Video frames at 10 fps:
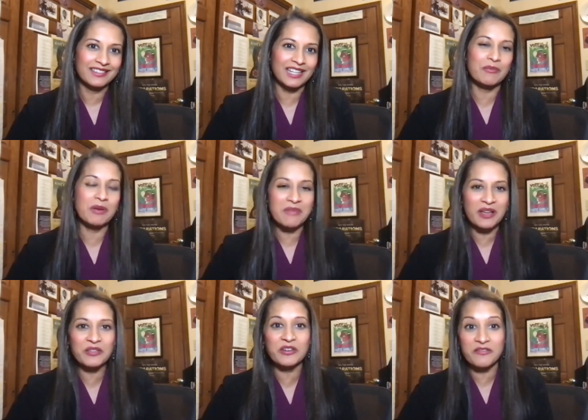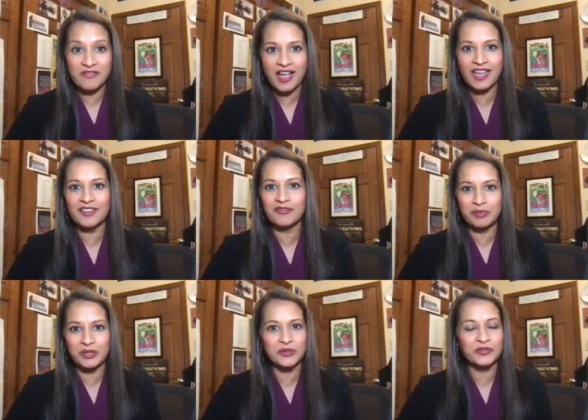That I'm a mother of
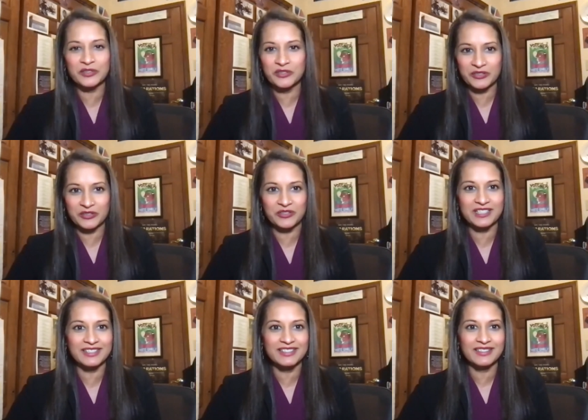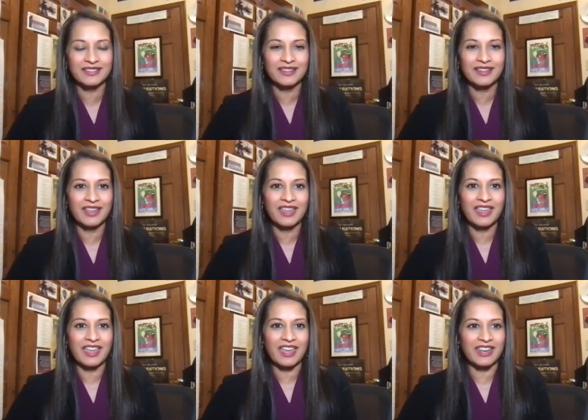five beautiful children.
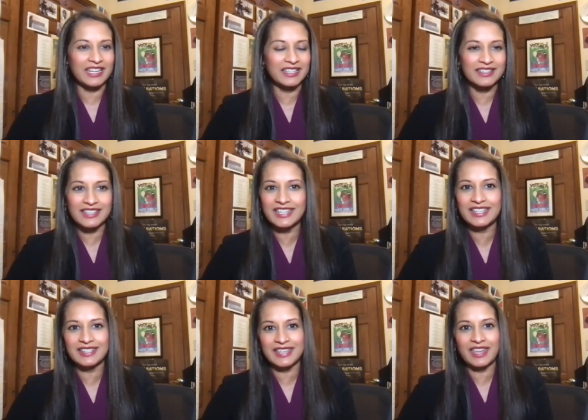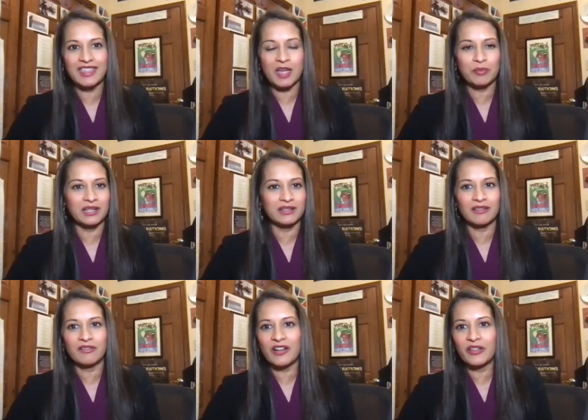And I didn't say that because
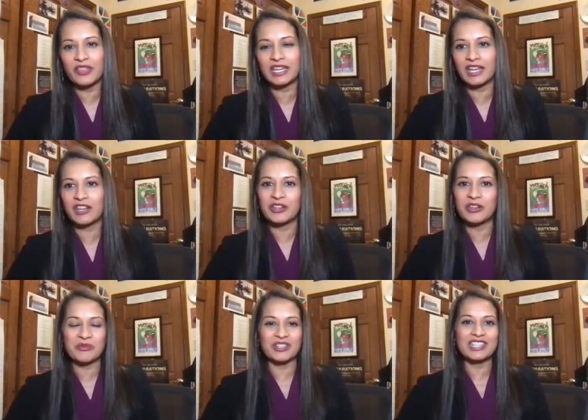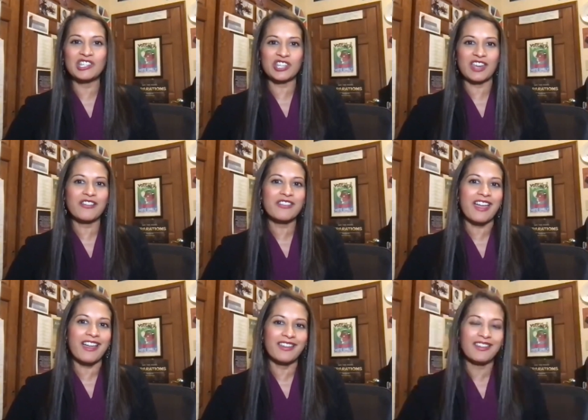I felt like I couldn't really share
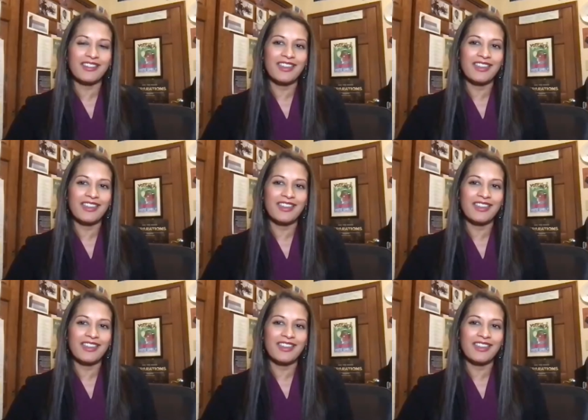that.